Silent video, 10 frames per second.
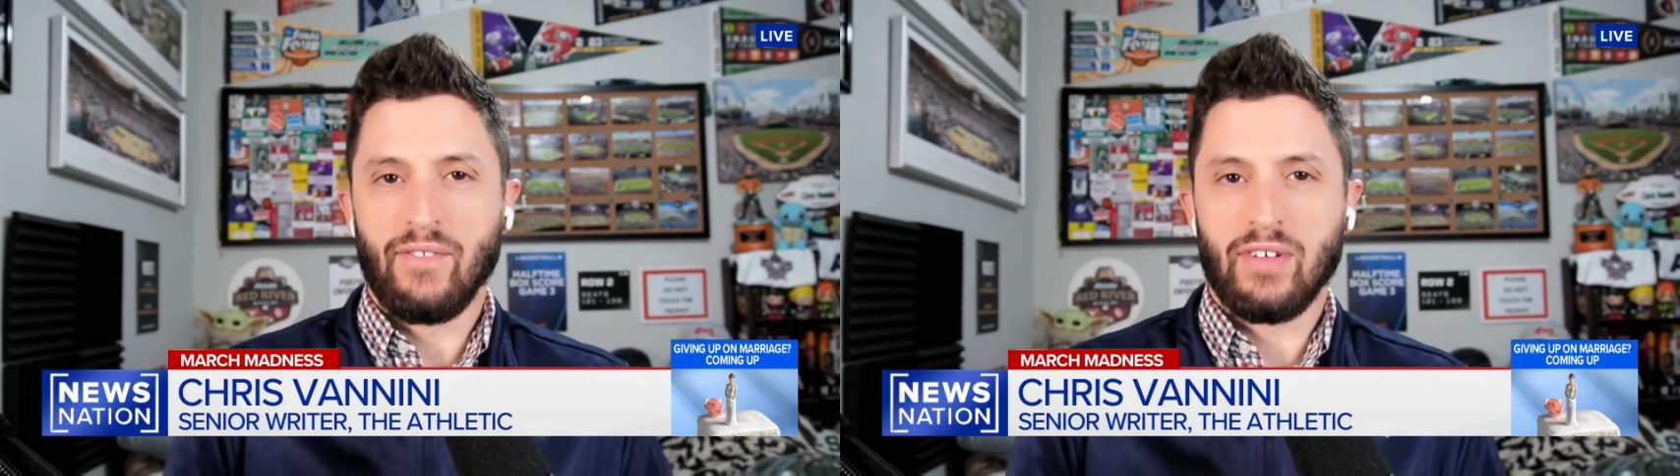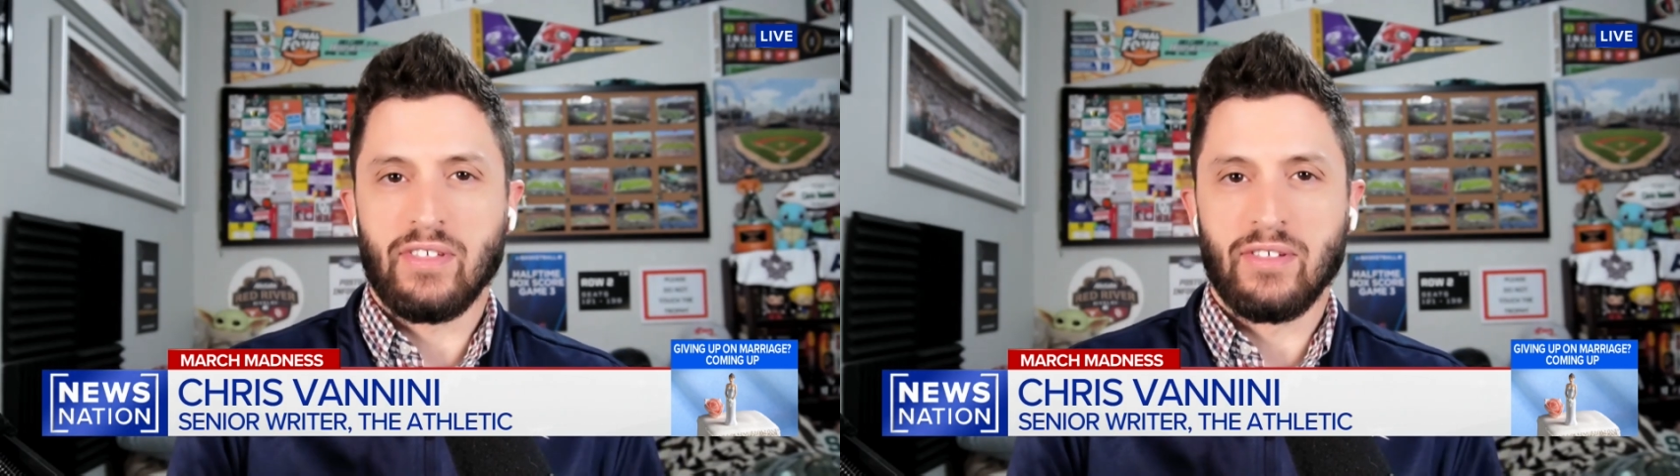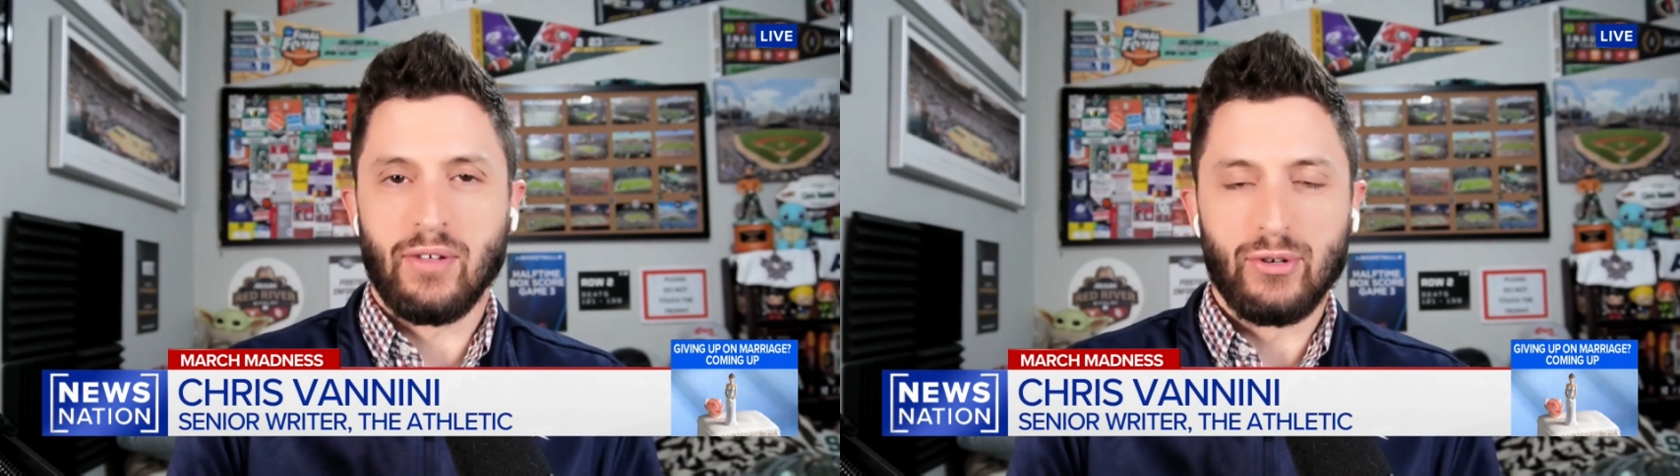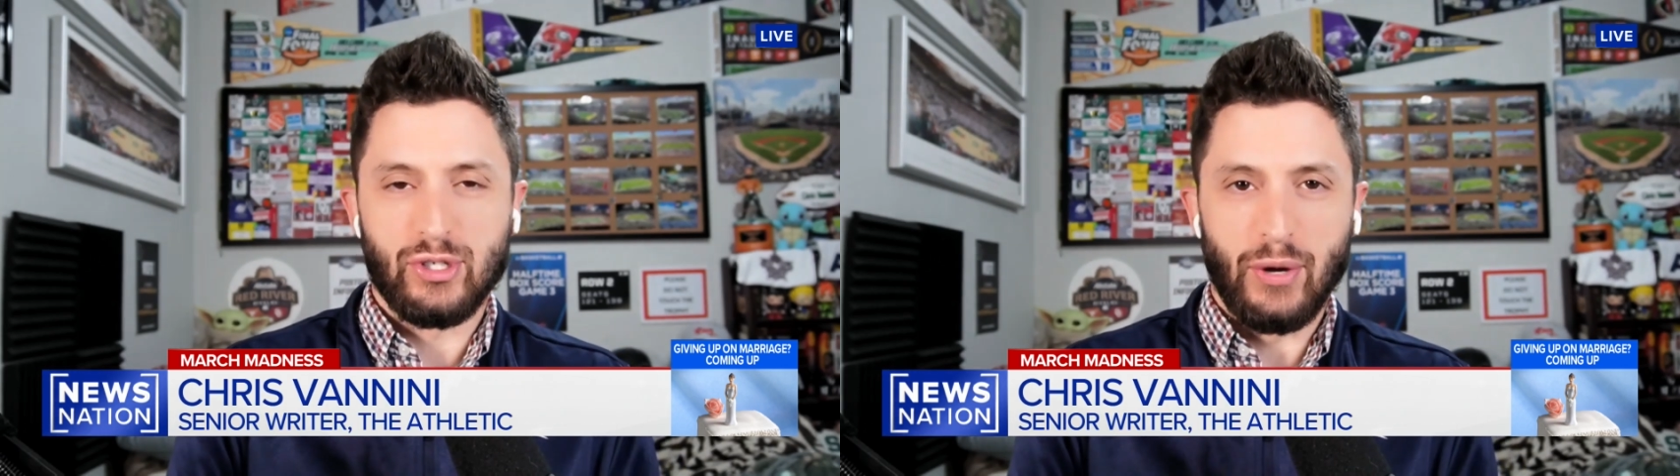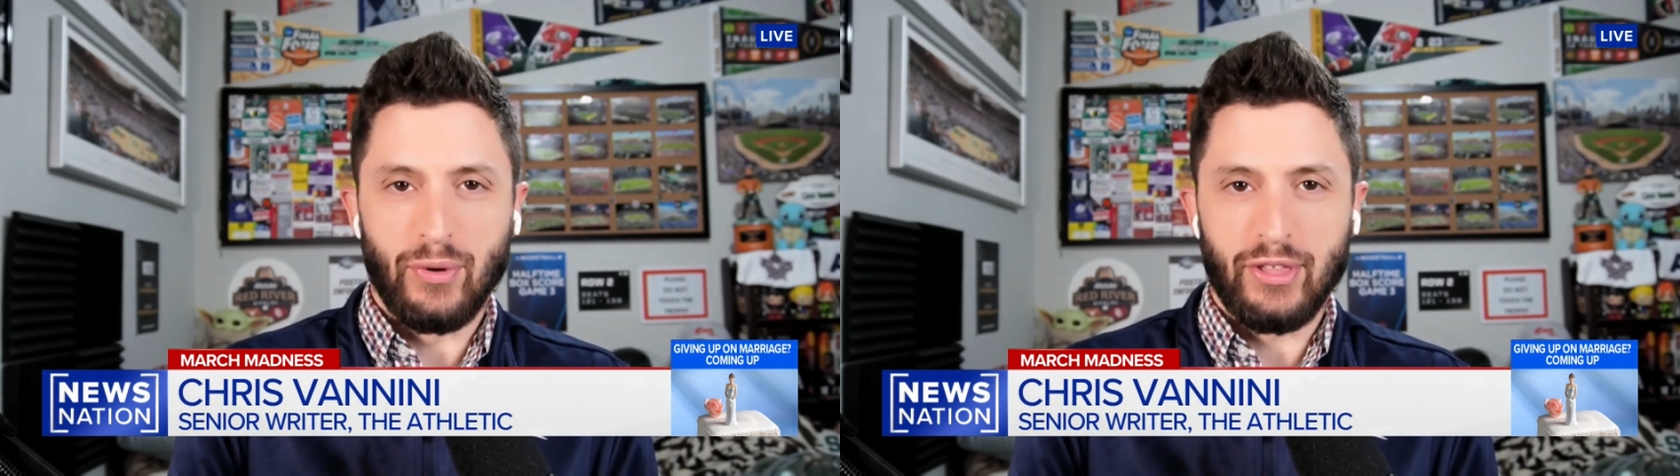of us
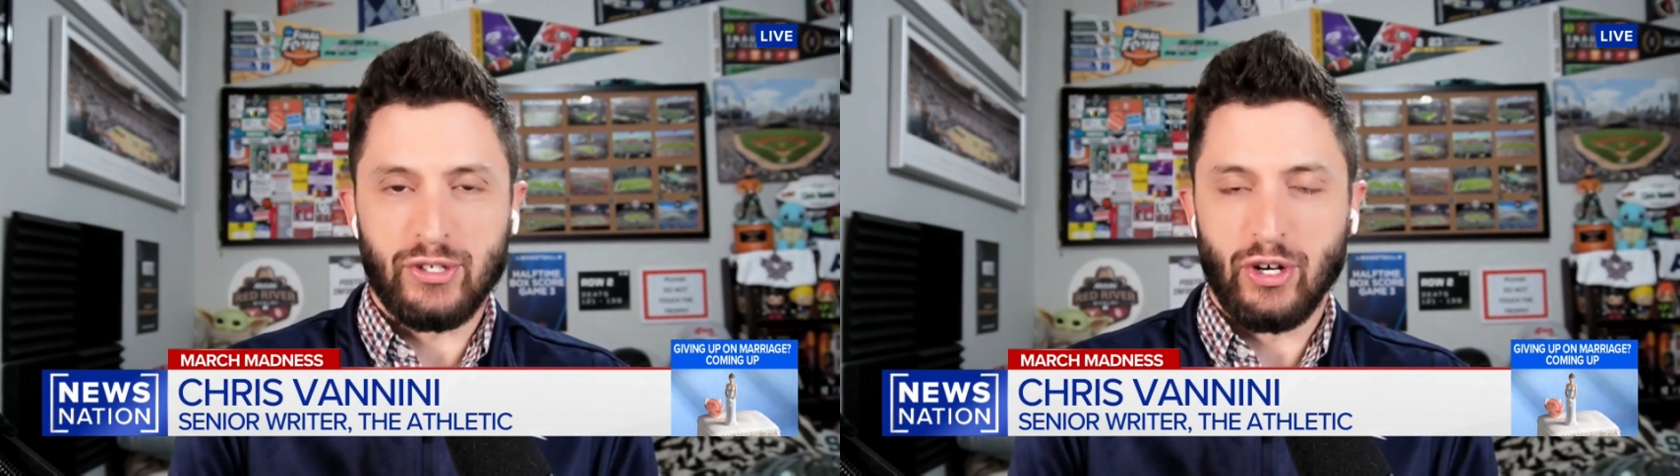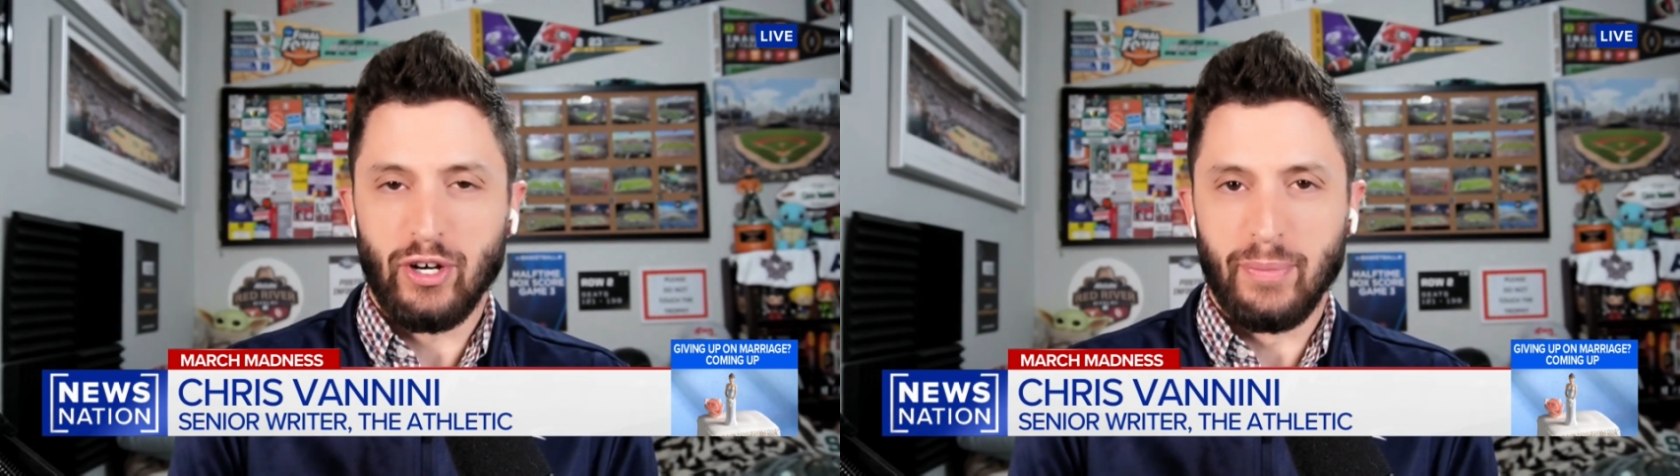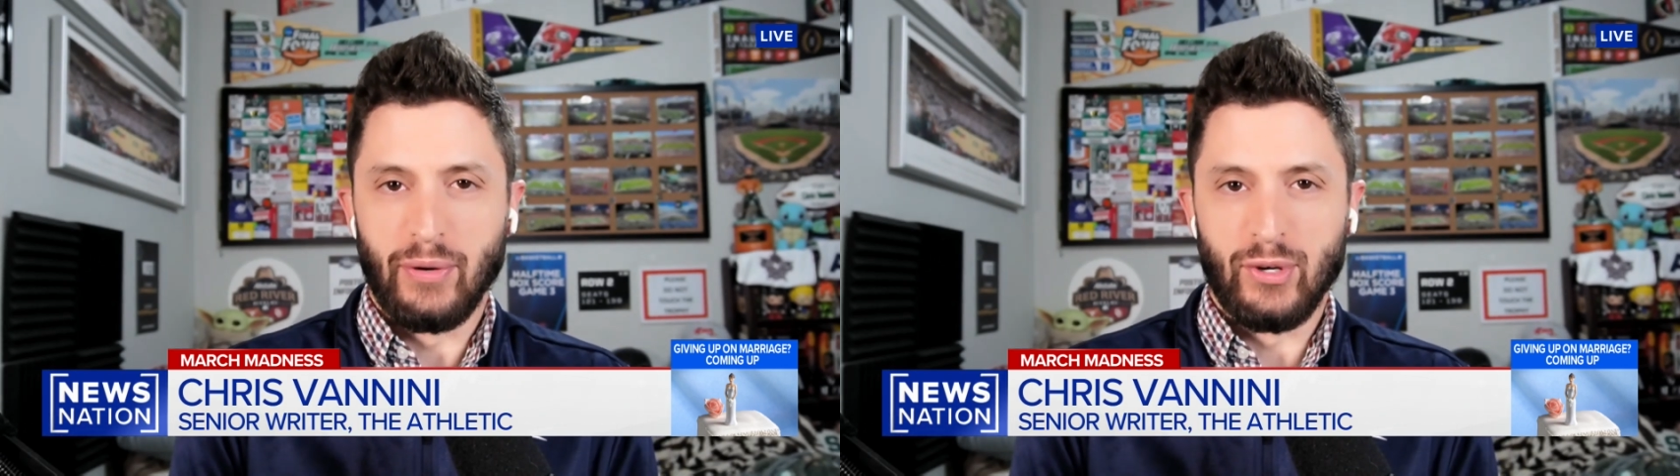associate with the tournament,